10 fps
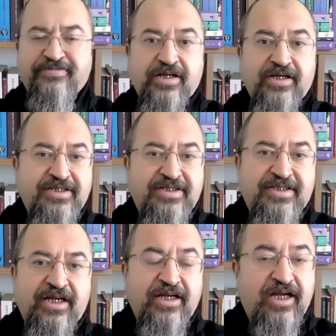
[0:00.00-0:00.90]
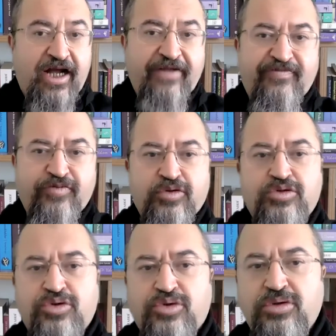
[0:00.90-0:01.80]
It's a helpful
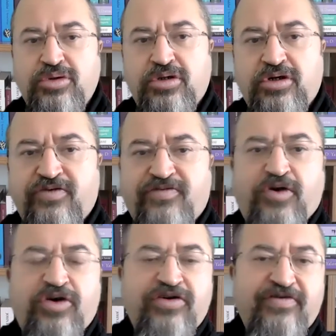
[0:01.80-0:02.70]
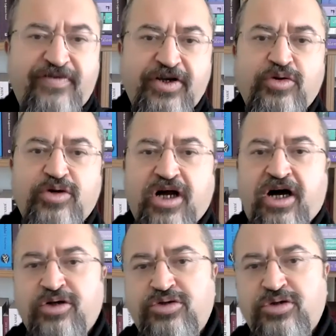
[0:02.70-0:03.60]
tool for figuring
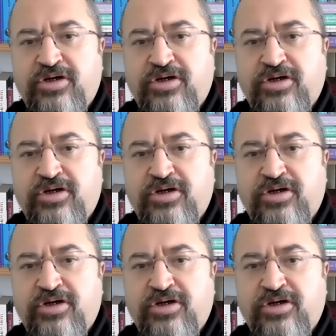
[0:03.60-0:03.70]
out